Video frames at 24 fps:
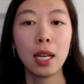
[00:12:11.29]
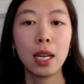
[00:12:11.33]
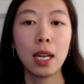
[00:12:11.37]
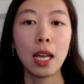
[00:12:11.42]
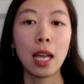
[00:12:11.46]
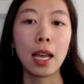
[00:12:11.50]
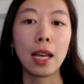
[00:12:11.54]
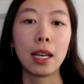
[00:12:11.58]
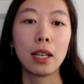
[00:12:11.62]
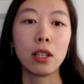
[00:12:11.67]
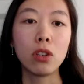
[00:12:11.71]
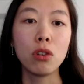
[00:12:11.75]

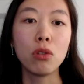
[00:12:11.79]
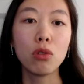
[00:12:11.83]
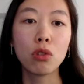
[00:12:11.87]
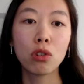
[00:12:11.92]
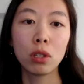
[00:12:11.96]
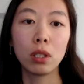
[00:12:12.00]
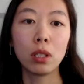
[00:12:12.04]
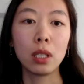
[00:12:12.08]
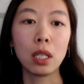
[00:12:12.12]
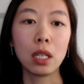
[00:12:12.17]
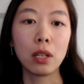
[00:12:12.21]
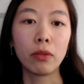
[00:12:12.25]
And
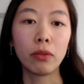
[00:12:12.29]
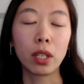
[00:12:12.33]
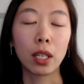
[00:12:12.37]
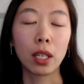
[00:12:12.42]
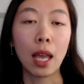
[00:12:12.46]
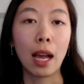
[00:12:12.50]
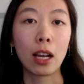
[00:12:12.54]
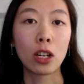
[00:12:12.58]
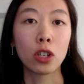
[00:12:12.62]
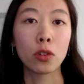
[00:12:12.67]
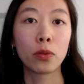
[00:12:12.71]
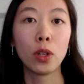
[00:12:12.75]
usually if the
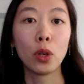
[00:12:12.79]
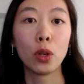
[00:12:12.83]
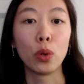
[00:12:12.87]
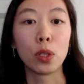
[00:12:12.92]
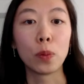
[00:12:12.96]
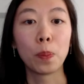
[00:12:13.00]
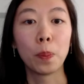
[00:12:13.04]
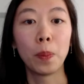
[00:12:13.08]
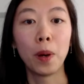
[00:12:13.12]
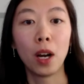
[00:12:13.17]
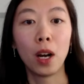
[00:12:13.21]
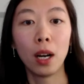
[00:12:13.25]
cash flow is
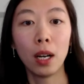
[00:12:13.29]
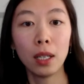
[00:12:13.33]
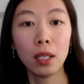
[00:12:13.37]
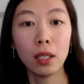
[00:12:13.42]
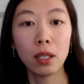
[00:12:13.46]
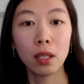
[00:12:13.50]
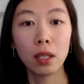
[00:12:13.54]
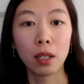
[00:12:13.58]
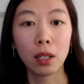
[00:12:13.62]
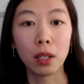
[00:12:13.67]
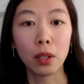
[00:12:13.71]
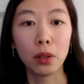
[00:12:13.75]

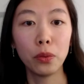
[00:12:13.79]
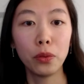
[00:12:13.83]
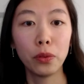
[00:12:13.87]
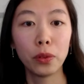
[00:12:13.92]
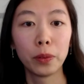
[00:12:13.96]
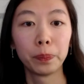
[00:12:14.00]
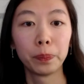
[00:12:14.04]
positive,